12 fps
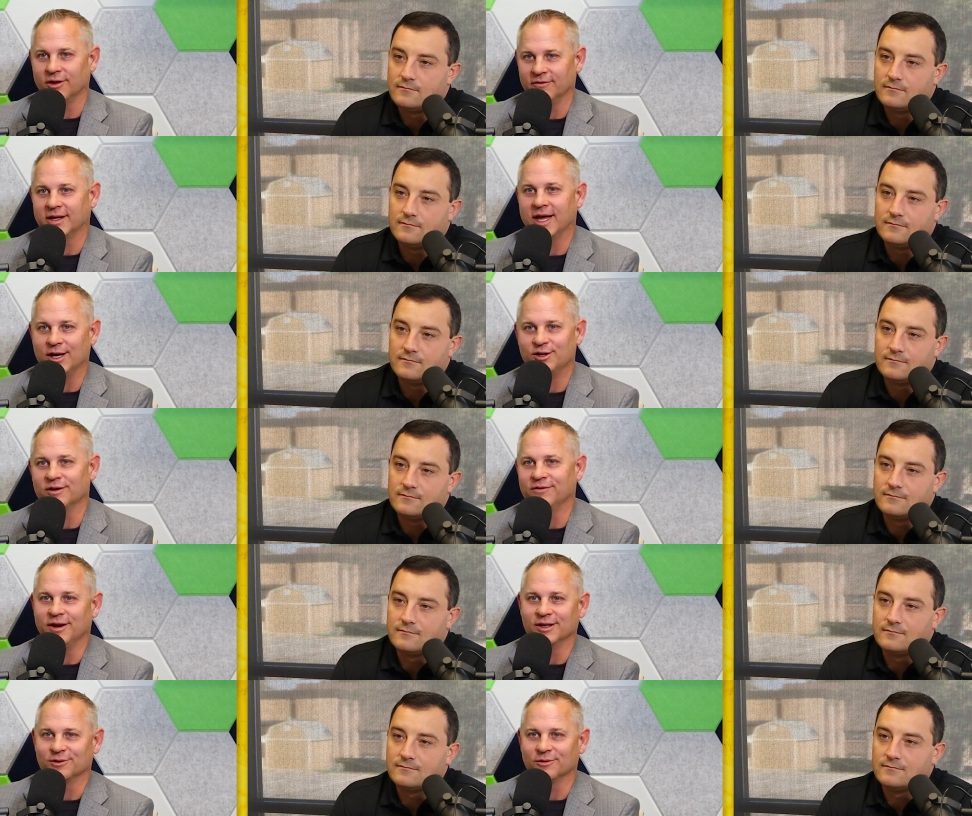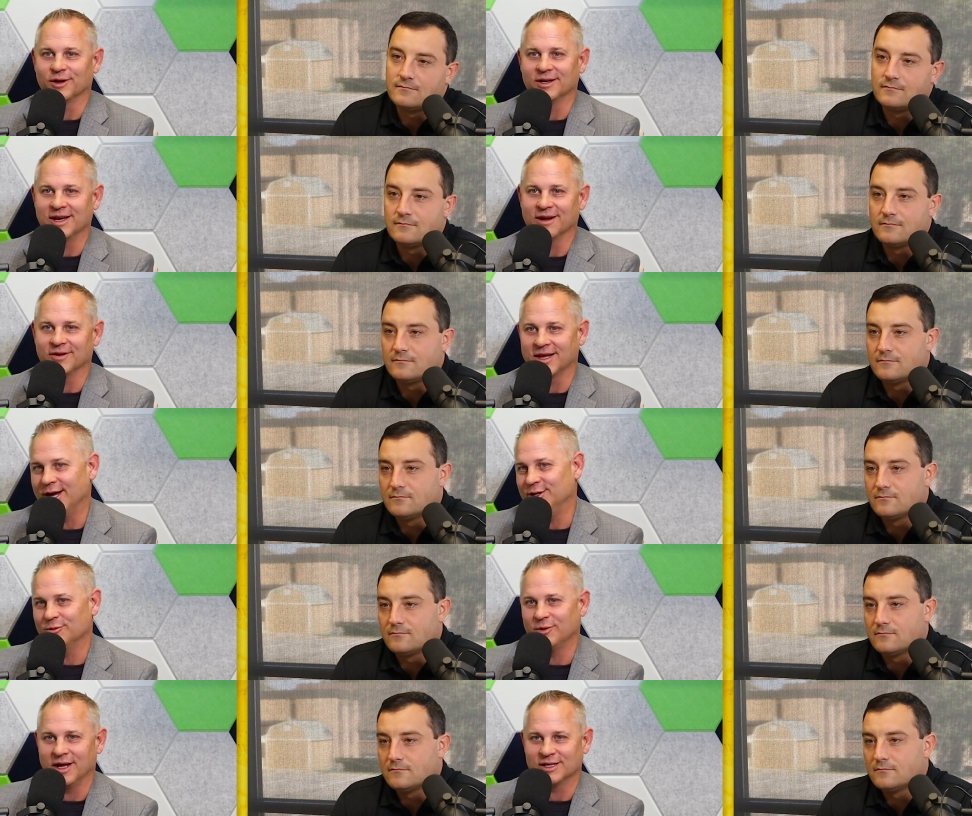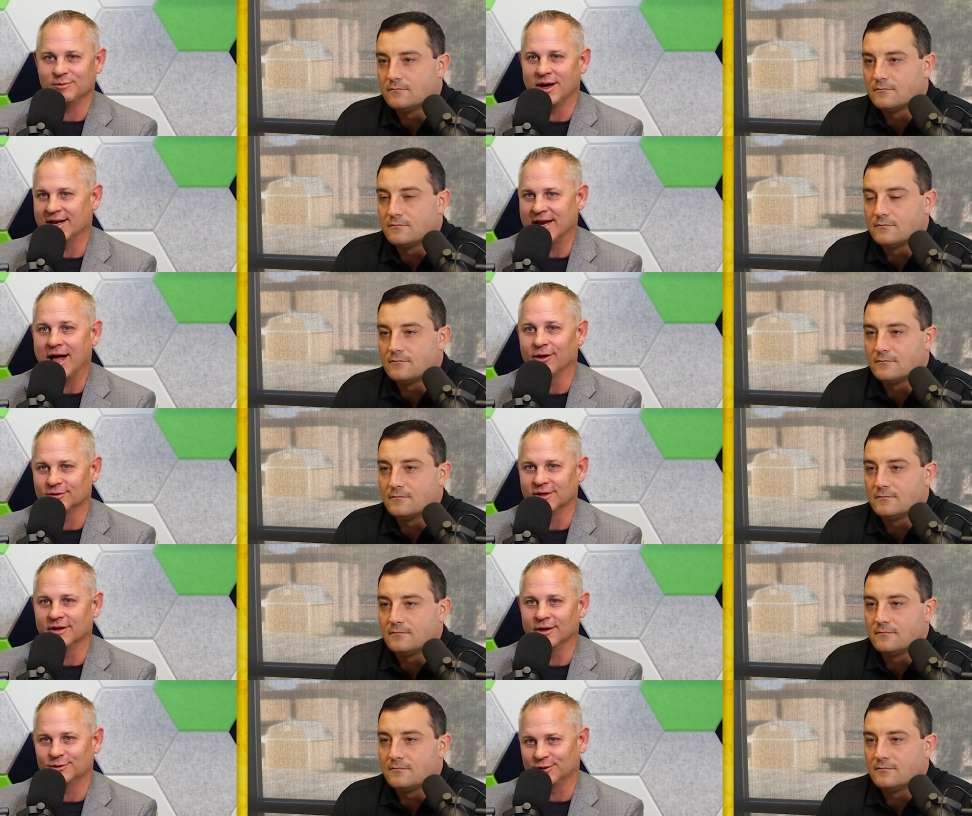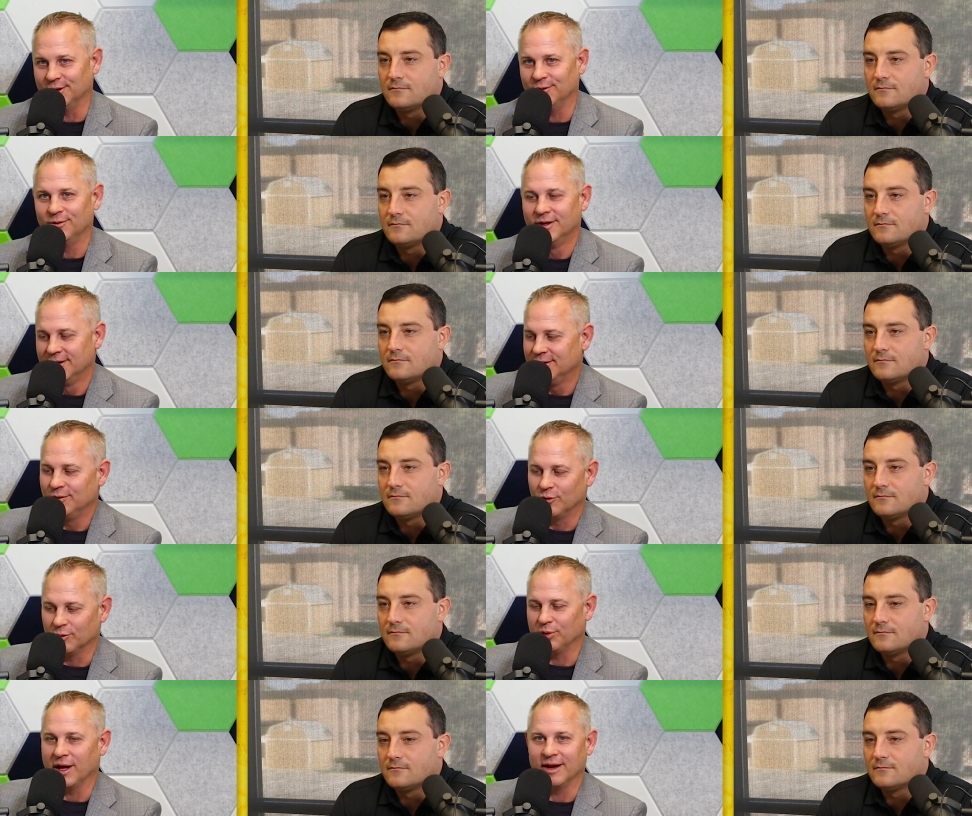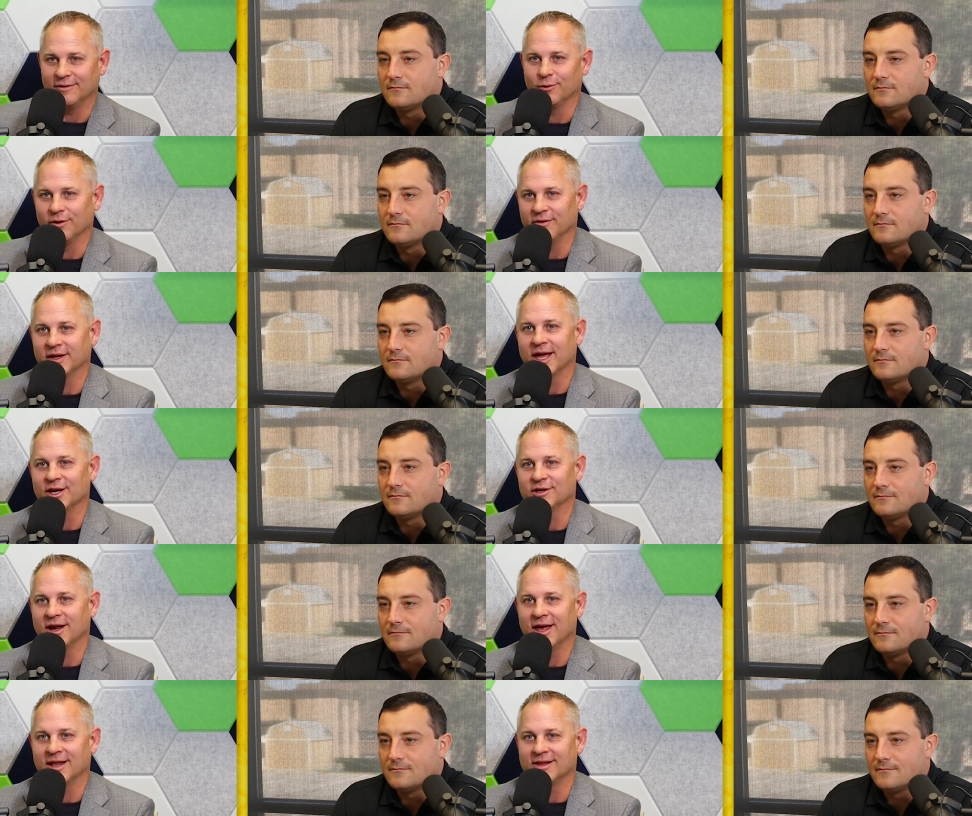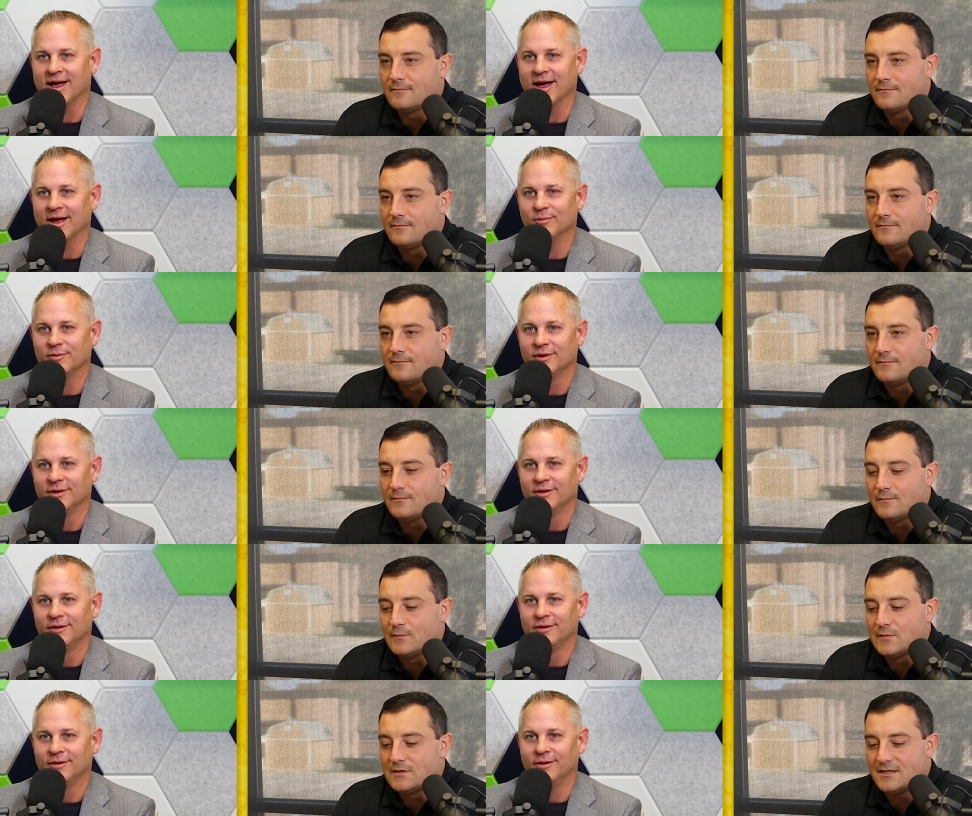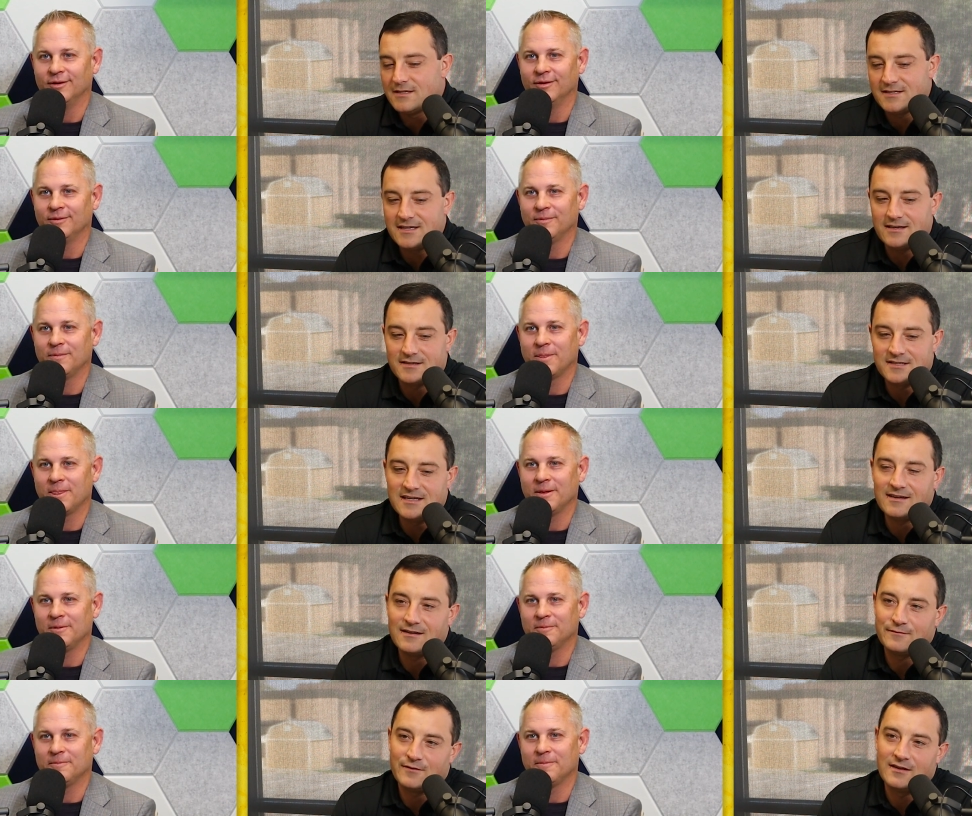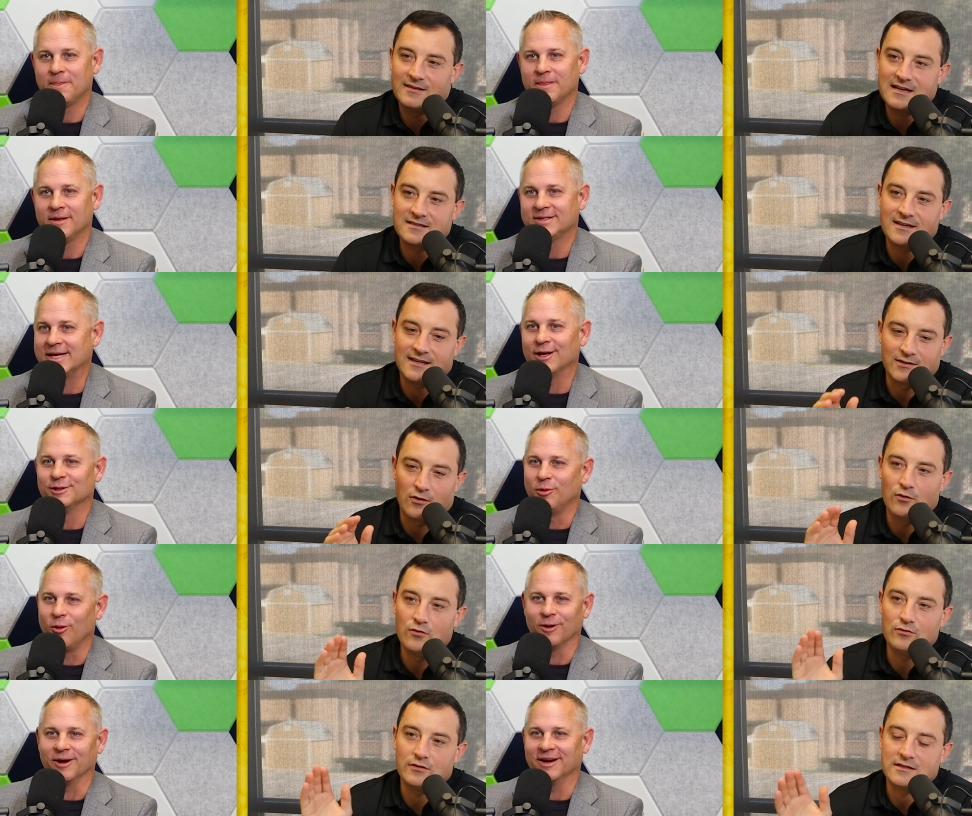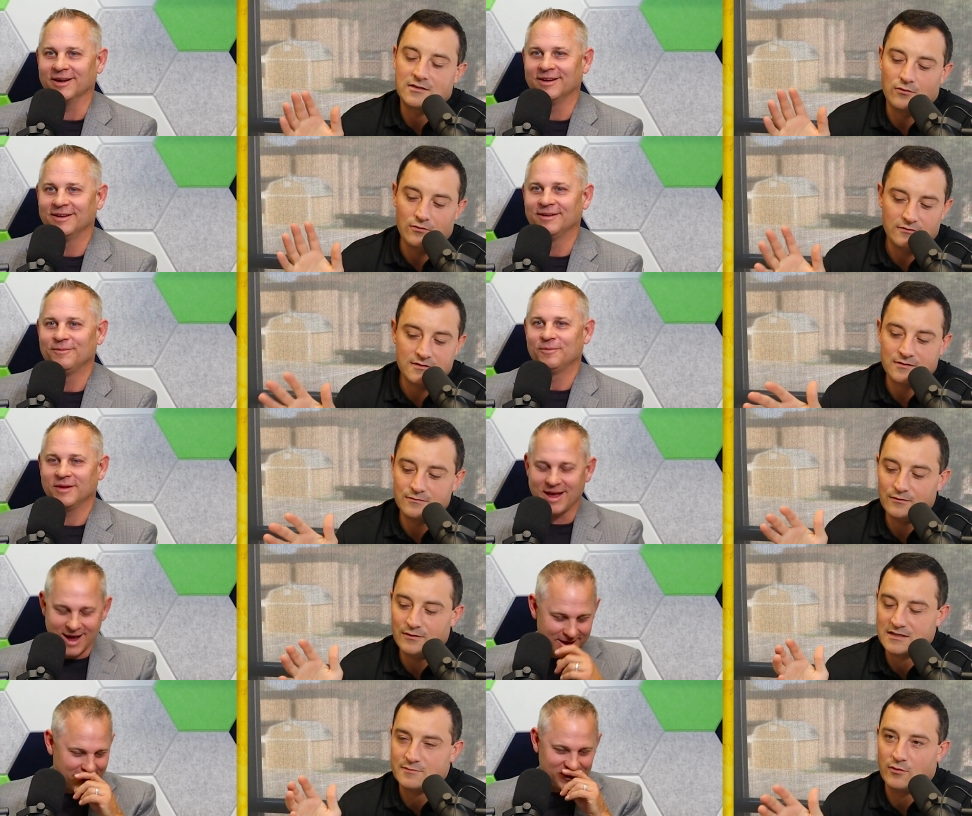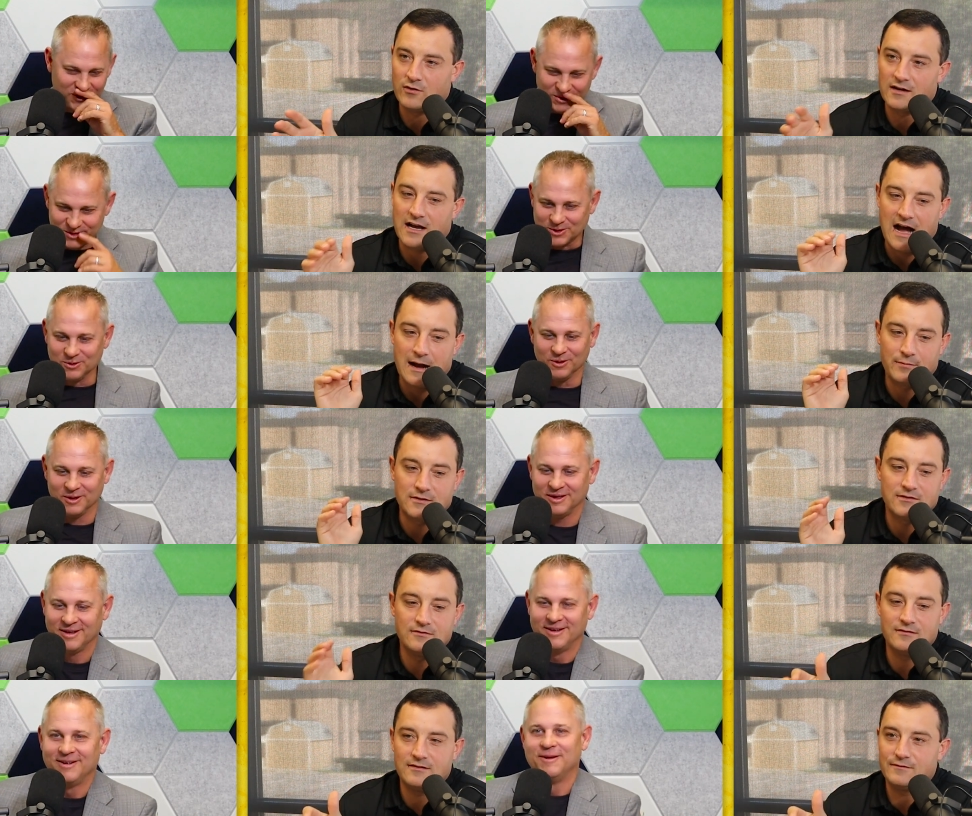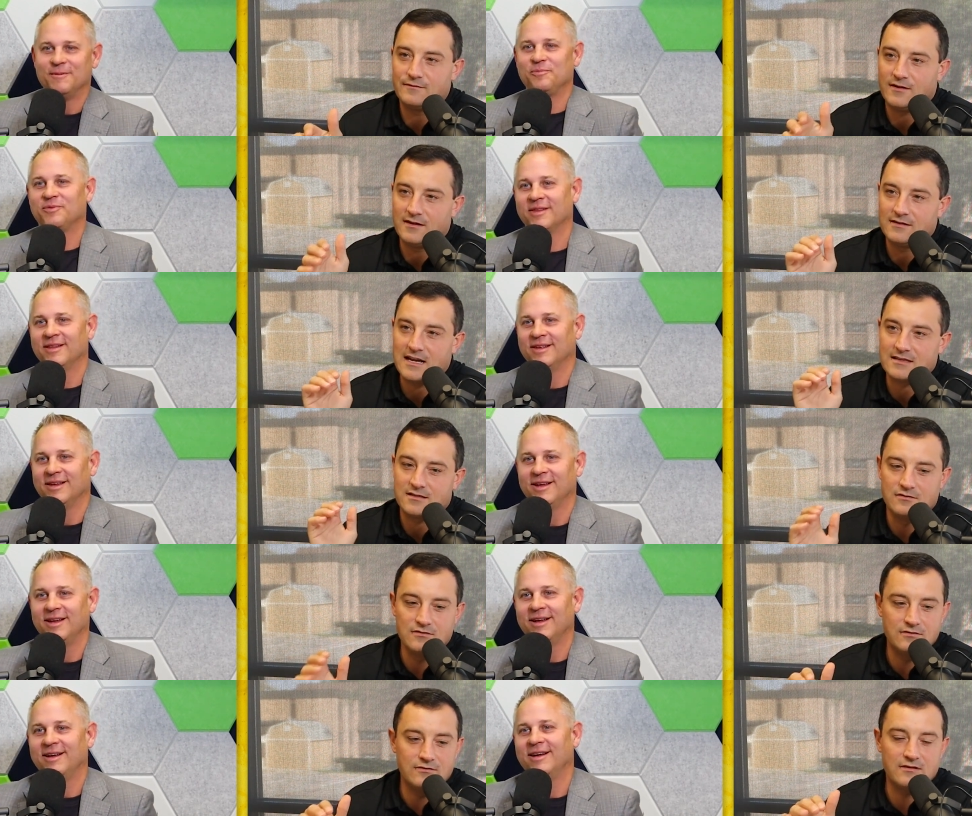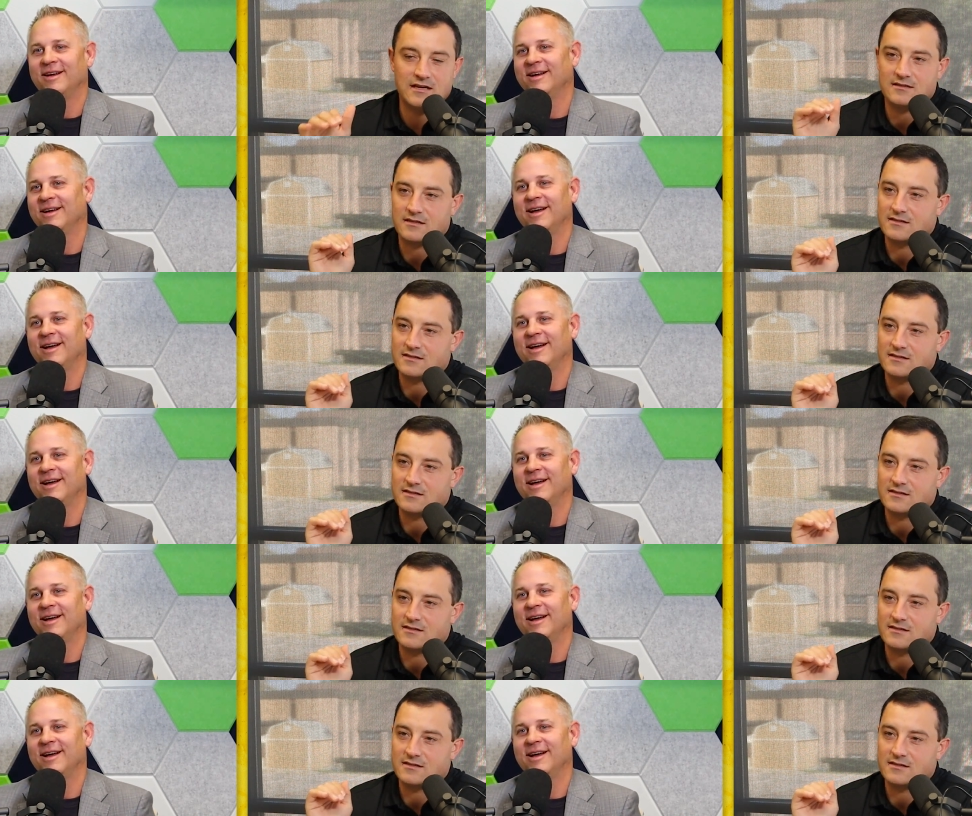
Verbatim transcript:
Speaker 1: called a vacation fund. So if we're going to take a vacation, we put X amount of dollars in there. So we're planning for the vacation ahead of time.
Speaker 2: See, sinking fund, that's like sounds boring. Old, it's old school. Yeah, that's boring. School. Opportunity fund, that's new. That's